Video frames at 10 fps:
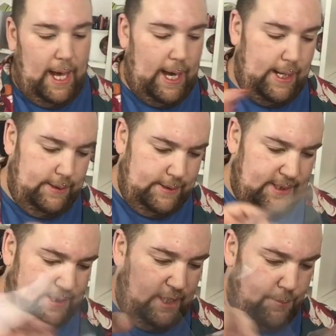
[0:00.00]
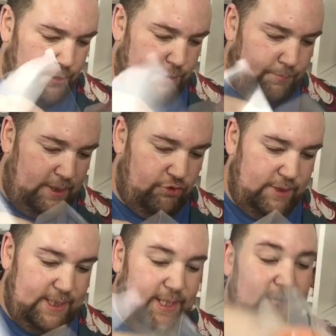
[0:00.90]
And did I put some
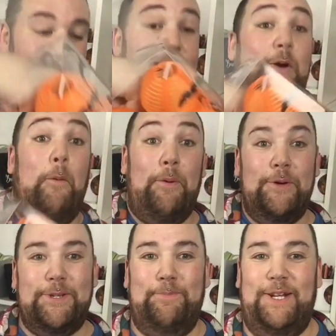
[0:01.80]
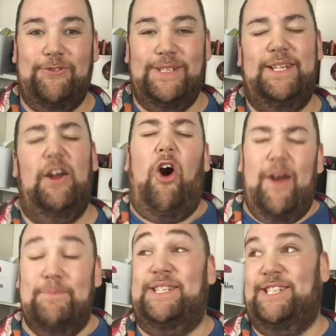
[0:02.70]
batteries in? Yes, I'll put some batteries in.
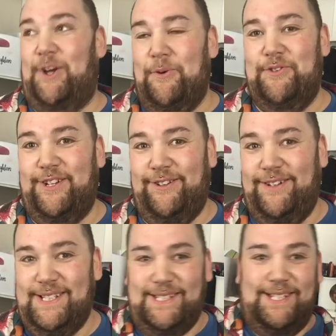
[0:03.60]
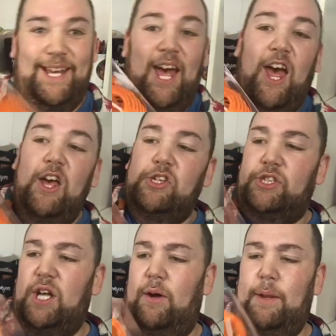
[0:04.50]
I am so organised.
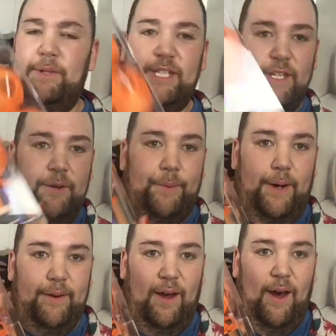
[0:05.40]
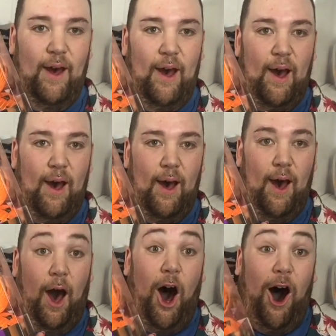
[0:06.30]
So let me turn them on.
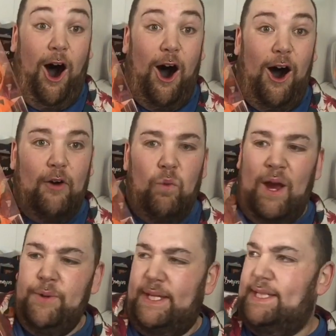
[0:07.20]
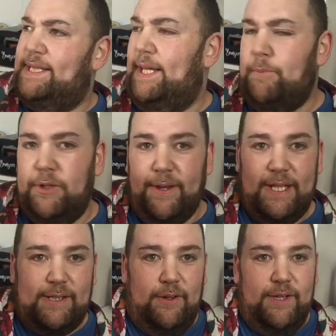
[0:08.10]
Wow, you can see him under
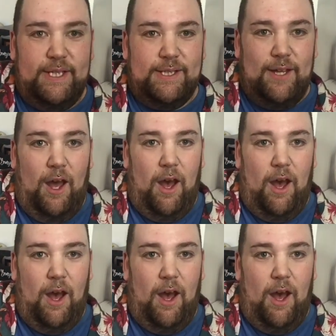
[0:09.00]
this light.